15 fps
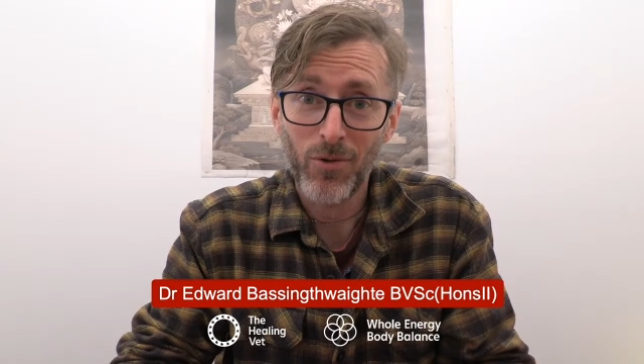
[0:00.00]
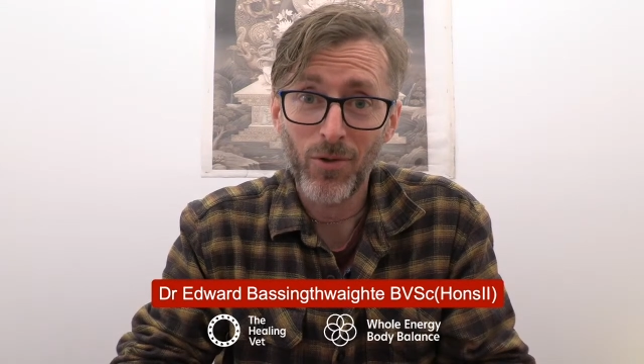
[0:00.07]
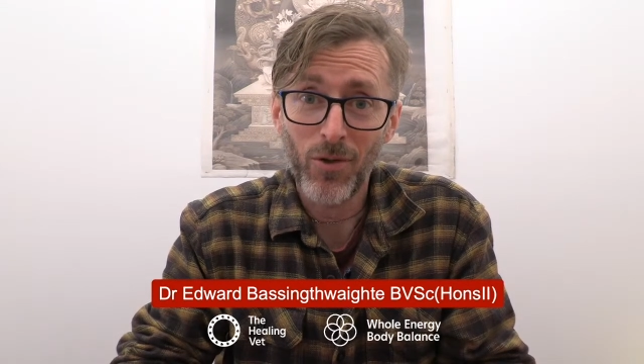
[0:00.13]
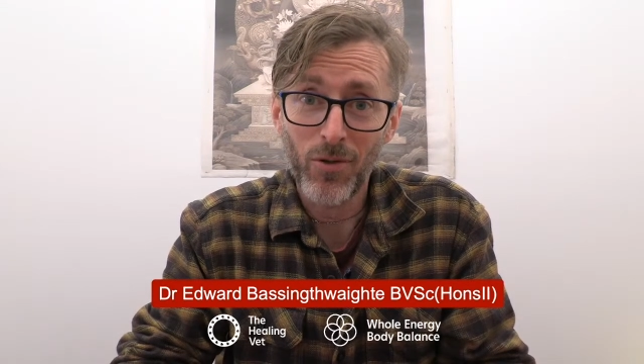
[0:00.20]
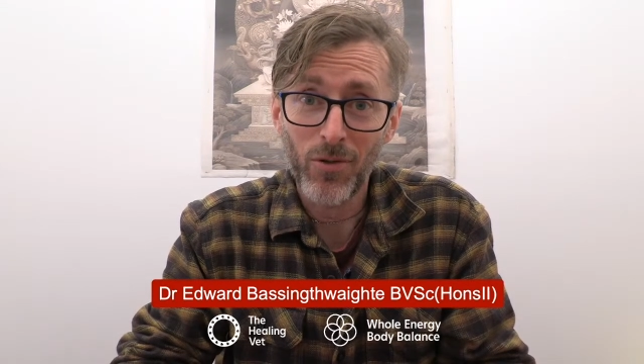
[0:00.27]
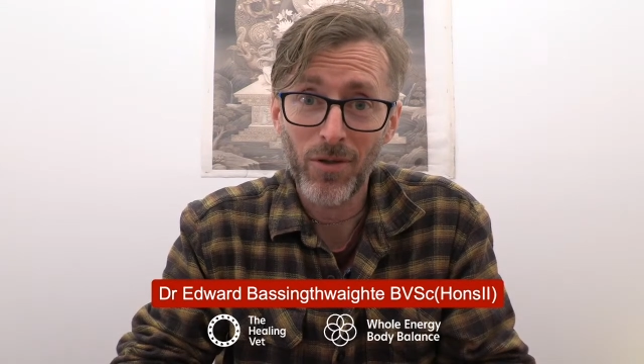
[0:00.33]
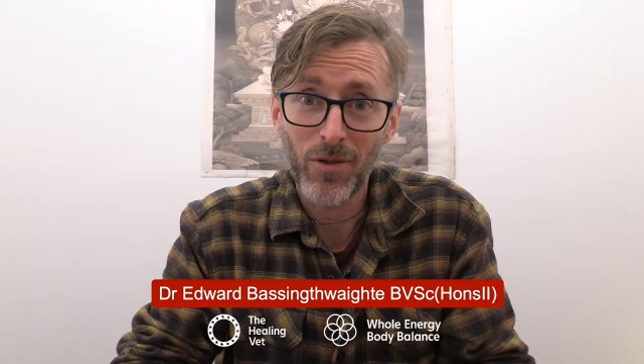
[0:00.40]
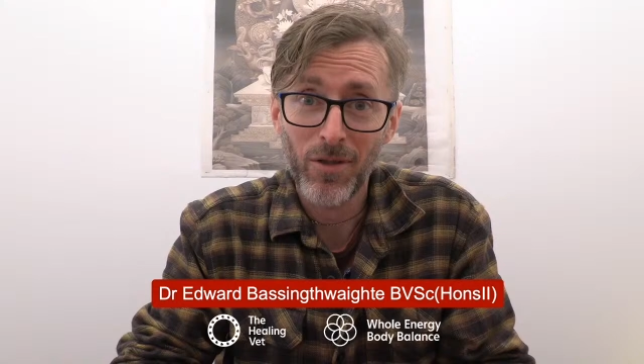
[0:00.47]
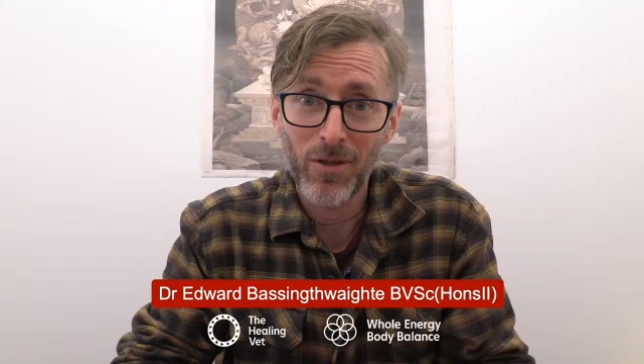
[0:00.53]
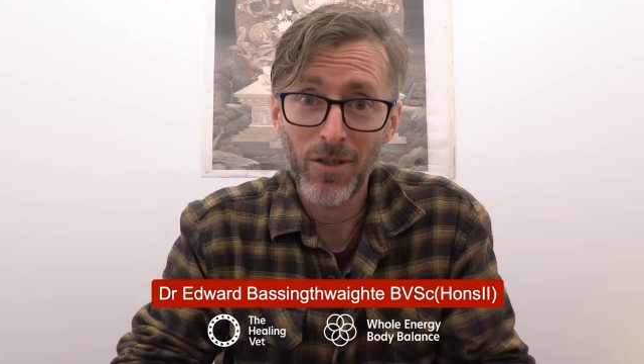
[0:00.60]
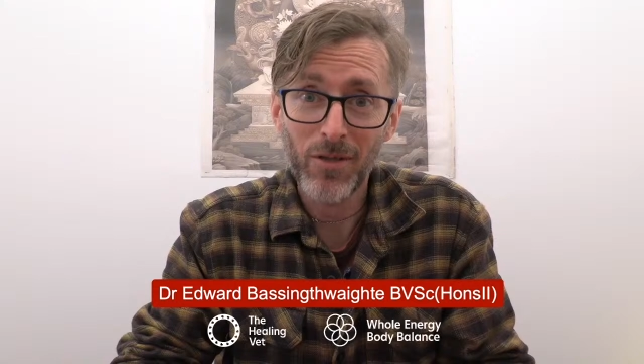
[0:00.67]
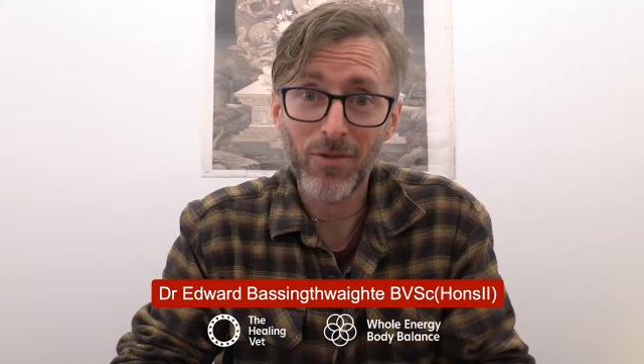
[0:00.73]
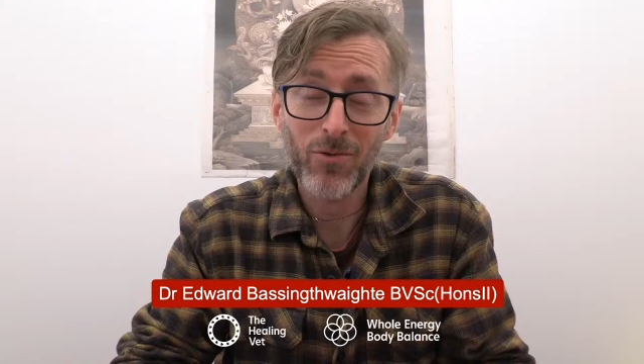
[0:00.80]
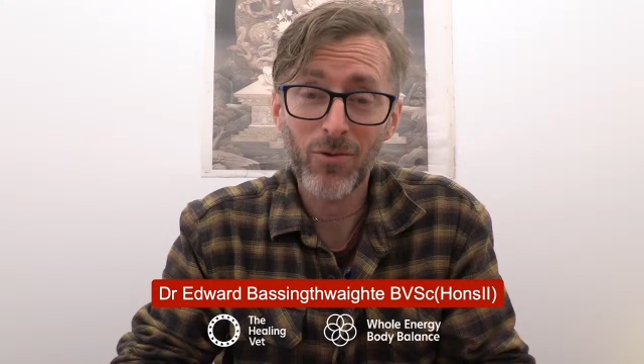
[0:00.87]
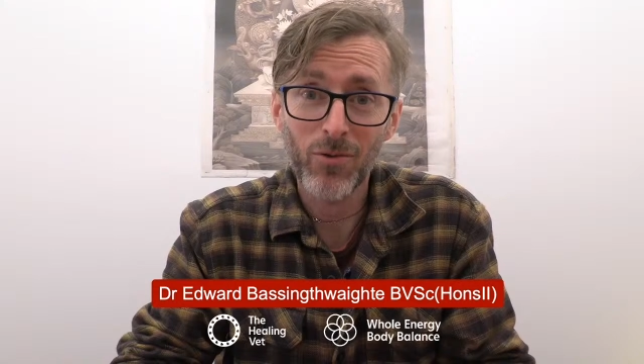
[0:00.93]
dog
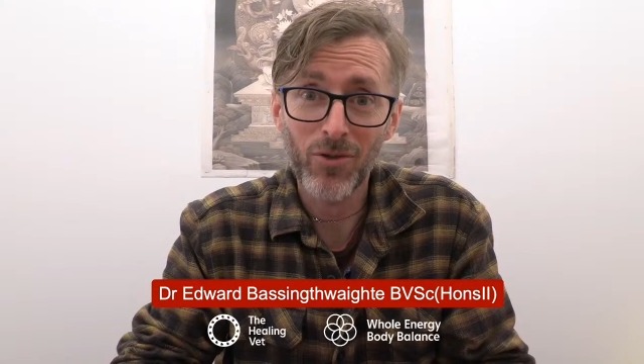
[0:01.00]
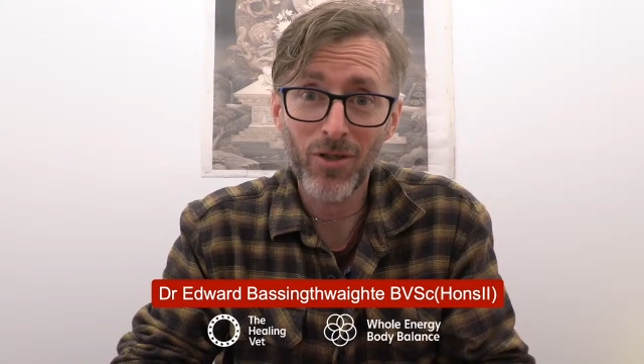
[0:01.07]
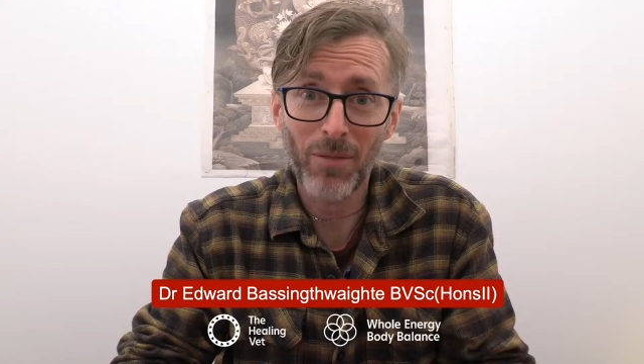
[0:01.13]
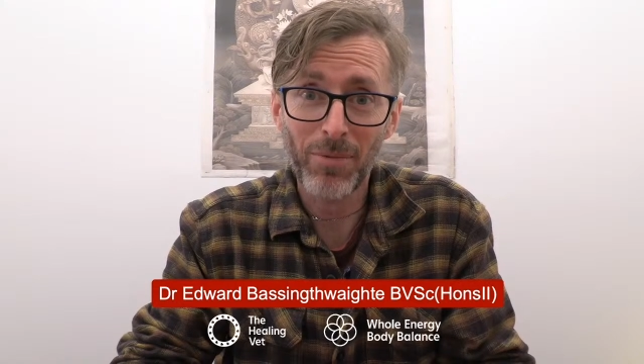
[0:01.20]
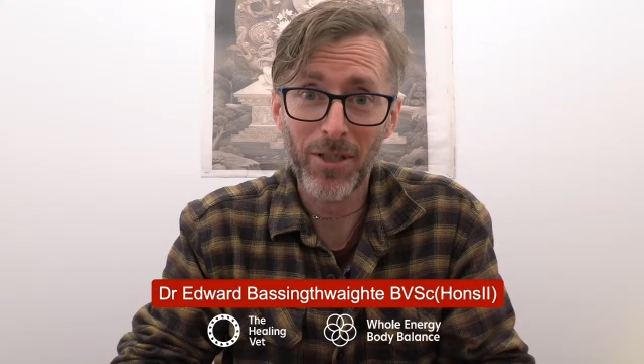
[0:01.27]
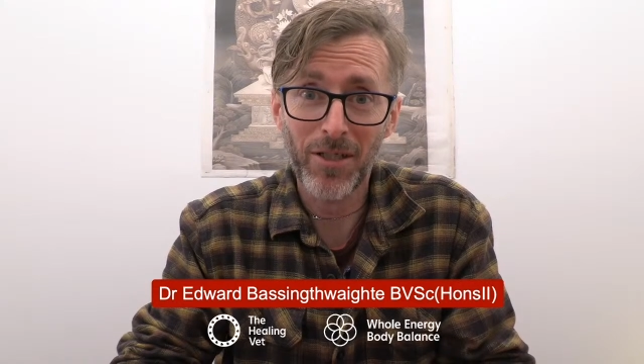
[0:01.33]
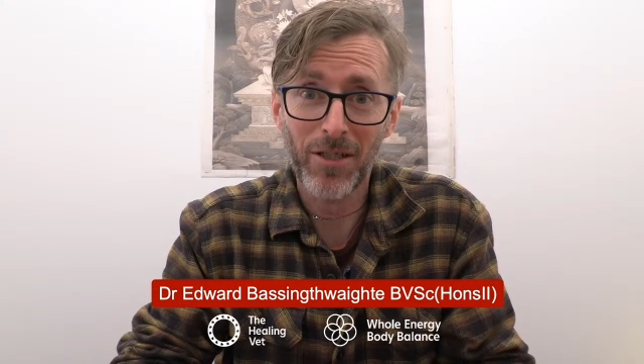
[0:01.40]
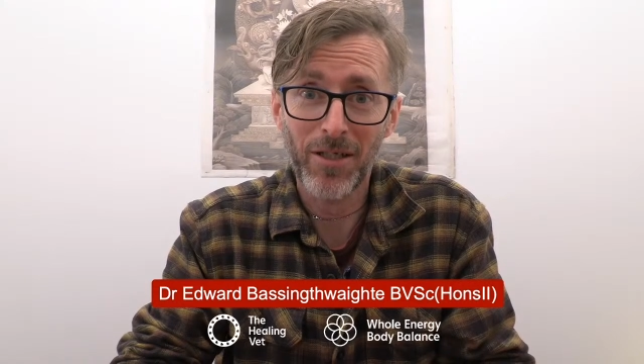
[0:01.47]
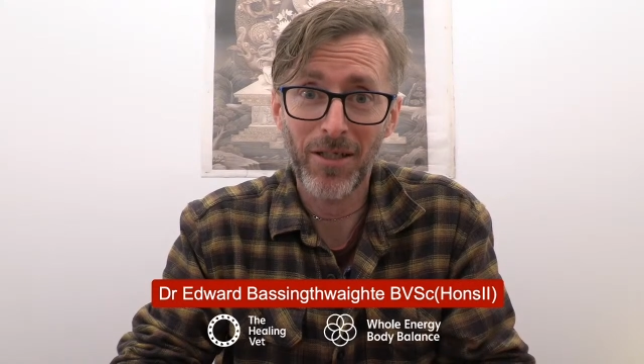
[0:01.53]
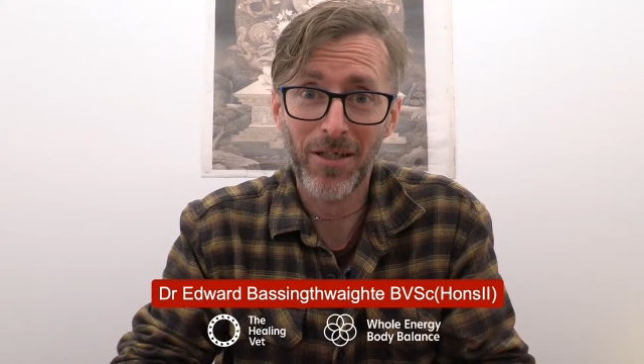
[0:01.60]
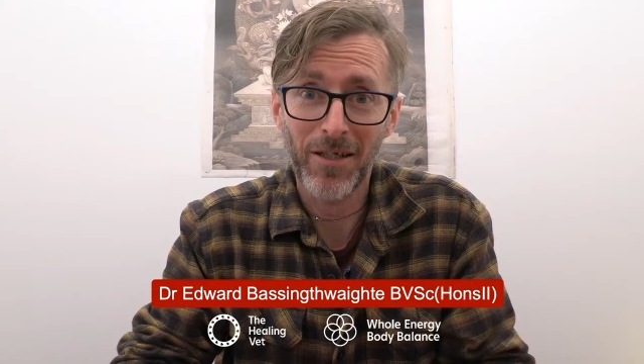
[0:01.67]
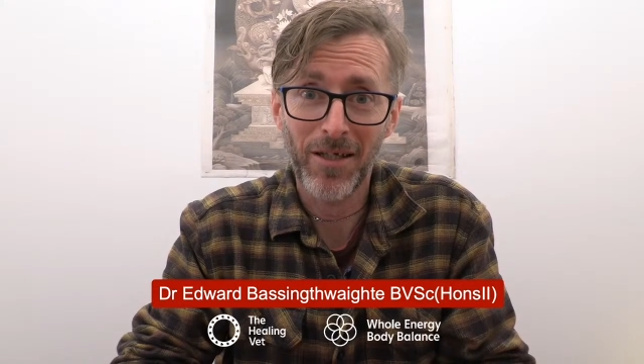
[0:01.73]
is too chubby.